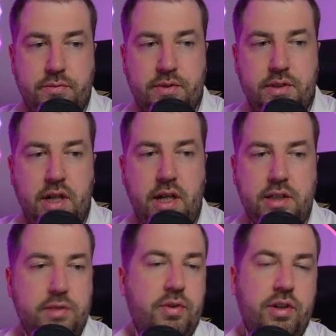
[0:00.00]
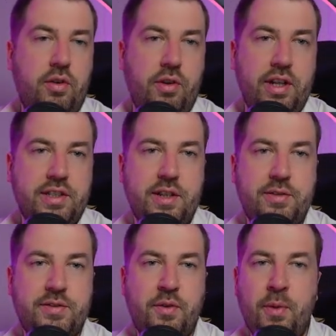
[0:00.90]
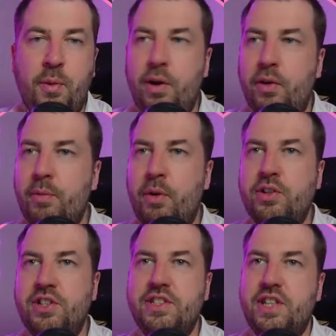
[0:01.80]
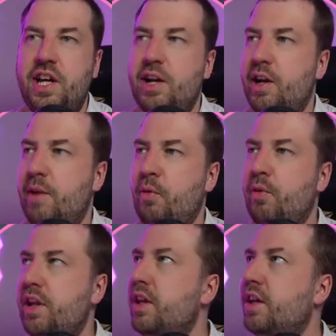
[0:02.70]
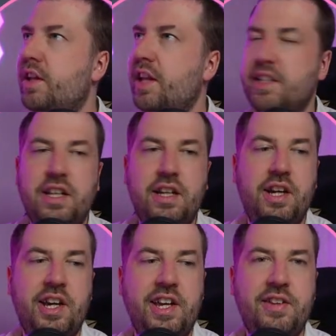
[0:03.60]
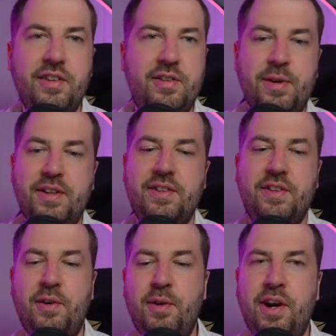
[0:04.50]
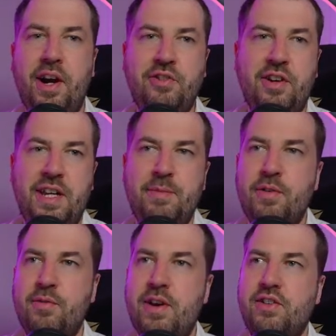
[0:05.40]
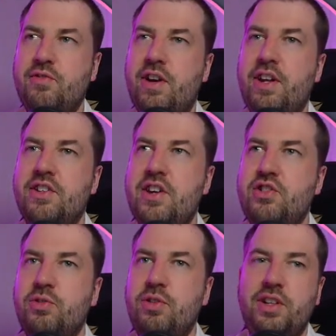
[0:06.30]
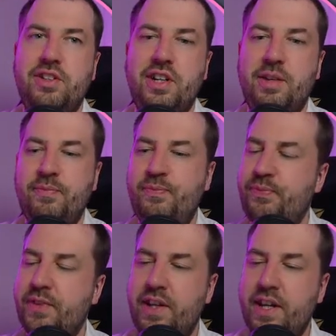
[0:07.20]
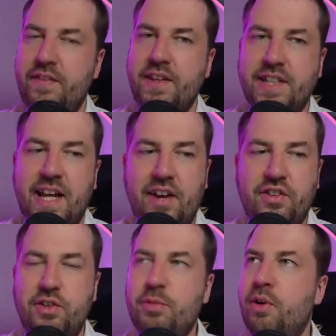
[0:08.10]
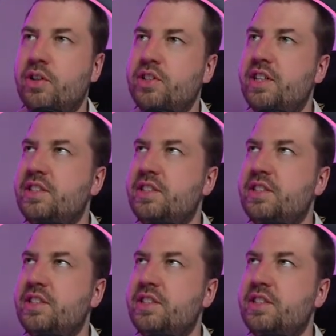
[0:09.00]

I did not realise there was Formula 1 on, apologies. I'm not really that into it, so I try and keep a regular schedule, and if there's a clash, I do apologise.